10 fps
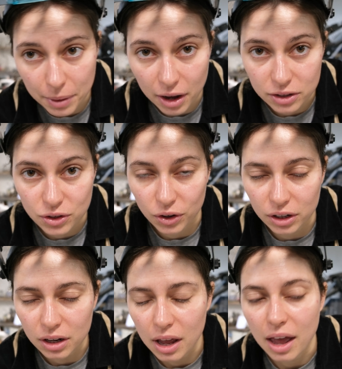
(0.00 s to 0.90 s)
marks
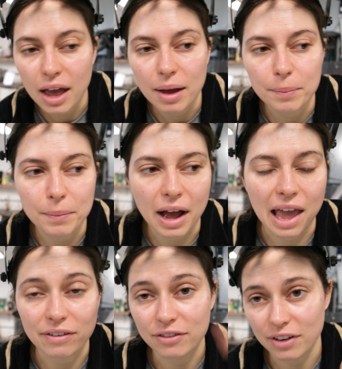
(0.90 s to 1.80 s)
on,
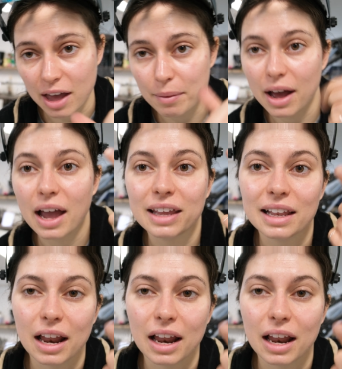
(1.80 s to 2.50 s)
my Fairmine,